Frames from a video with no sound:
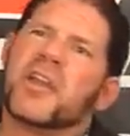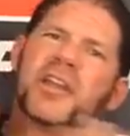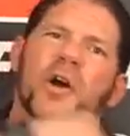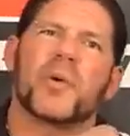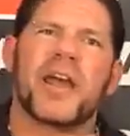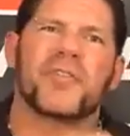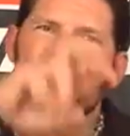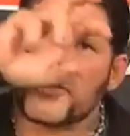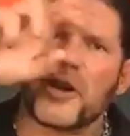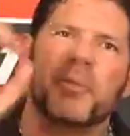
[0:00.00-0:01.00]
whatever,
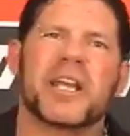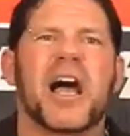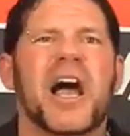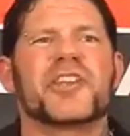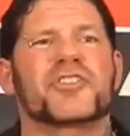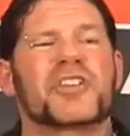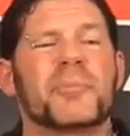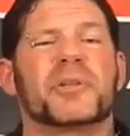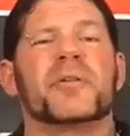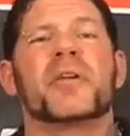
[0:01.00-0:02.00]
a thumb in the eyes or
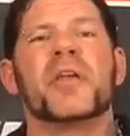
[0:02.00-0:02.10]
something.